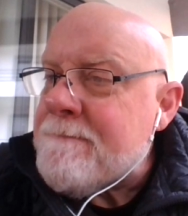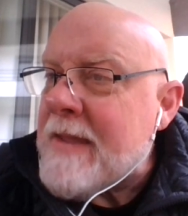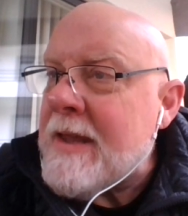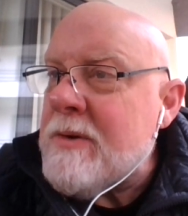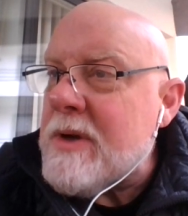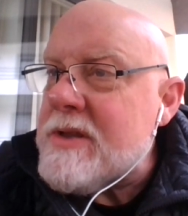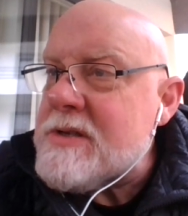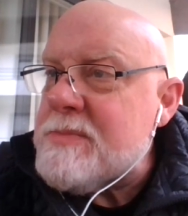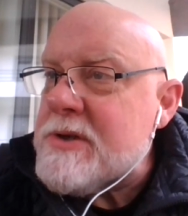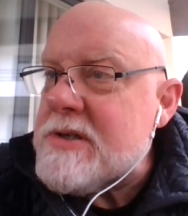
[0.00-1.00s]
Anyway, this
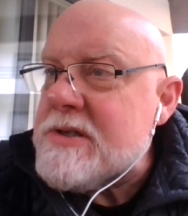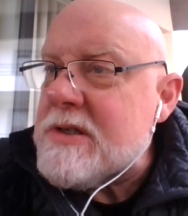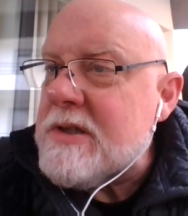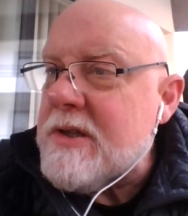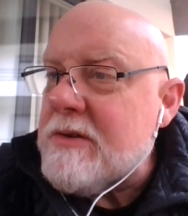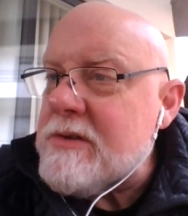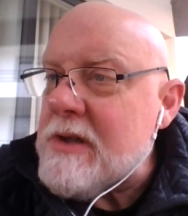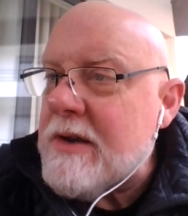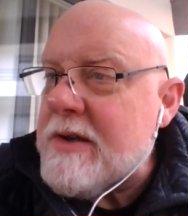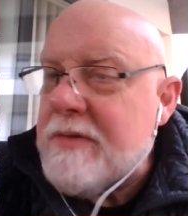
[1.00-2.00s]
book is in. There's a
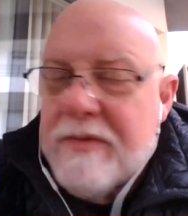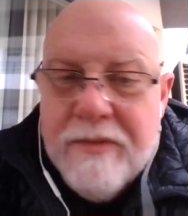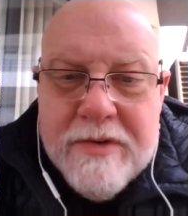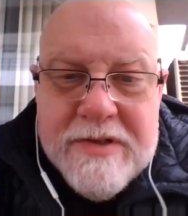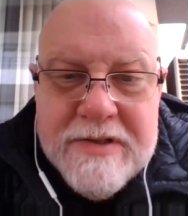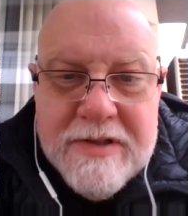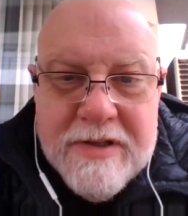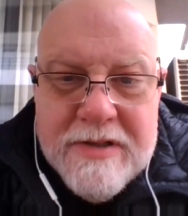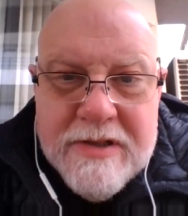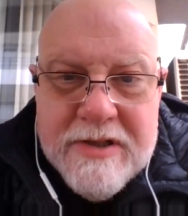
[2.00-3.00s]
lot of different versions of
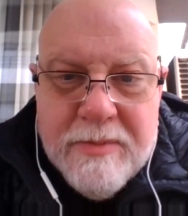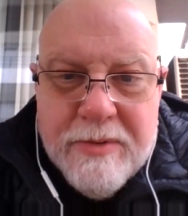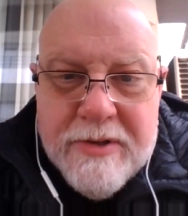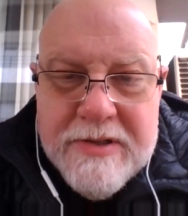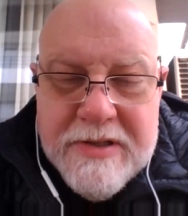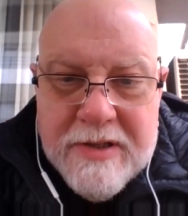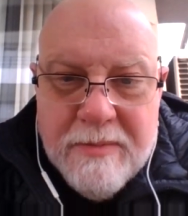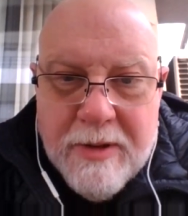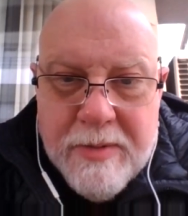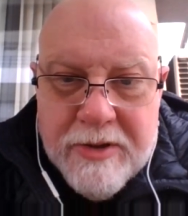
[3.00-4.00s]
this because the book is in the
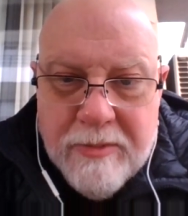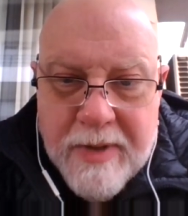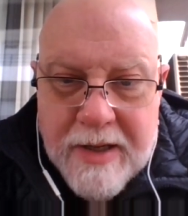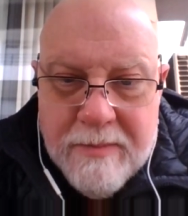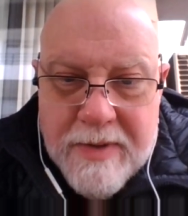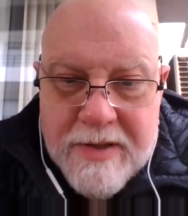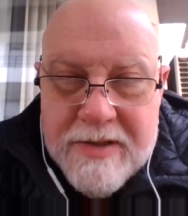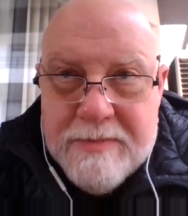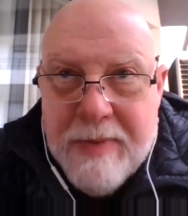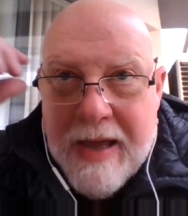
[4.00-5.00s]
public domain.
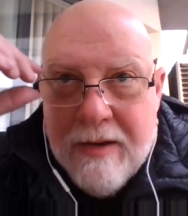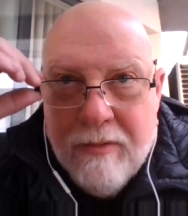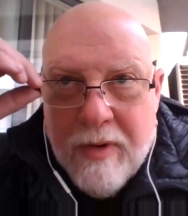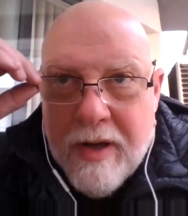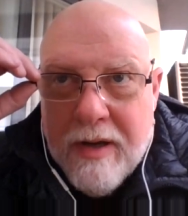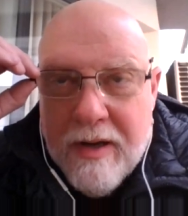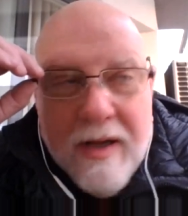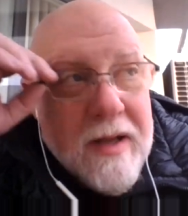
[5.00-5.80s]
Because back when.